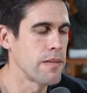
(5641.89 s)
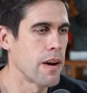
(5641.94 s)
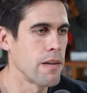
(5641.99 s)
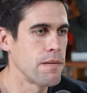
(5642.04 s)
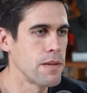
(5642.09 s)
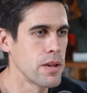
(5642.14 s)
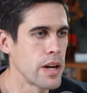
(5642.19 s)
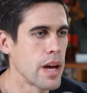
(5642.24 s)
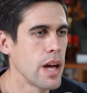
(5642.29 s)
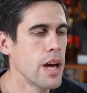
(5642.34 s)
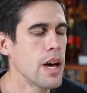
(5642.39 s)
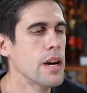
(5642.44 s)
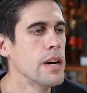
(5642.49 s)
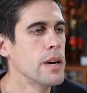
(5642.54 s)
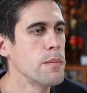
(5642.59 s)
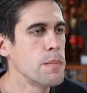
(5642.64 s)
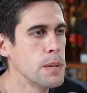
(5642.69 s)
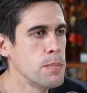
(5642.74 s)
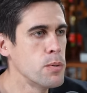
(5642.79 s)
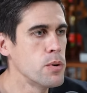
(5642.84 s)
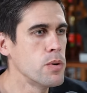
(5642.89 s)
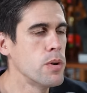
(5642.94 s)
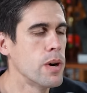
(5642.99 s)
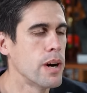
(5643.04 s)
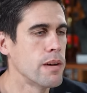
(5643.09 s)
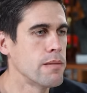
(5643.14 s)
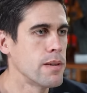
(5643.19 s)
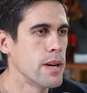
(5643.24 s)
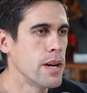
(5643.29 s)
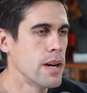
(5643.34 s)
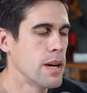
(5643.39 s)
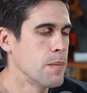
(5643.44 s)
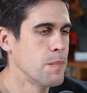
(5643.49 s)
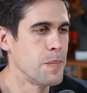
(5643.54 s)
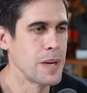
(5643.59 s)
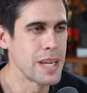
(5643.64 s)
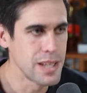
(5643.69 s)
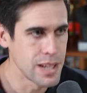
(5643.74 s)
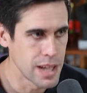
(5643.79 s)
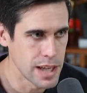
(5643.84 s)
I feel like people who have
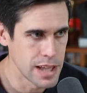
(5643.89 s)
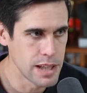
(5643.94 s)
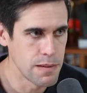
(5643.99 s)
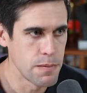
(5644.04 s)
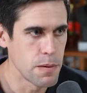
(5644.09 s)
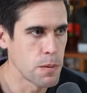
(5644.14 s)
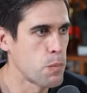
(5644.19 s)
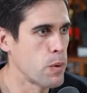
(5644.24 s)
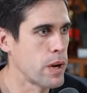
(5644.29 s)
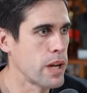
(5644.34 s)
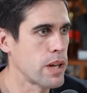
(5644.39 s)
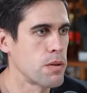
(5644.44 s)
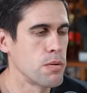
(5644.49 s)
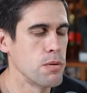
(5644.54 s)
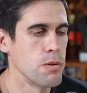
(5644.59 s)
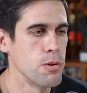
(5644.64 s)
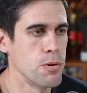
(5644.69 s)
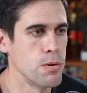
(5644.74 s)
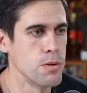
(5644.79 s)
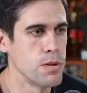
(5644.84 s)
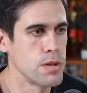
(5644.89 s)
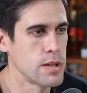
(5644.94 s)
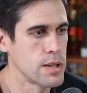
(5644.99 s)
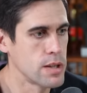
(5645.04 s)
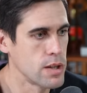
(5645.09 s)
big scientific breakthroughs,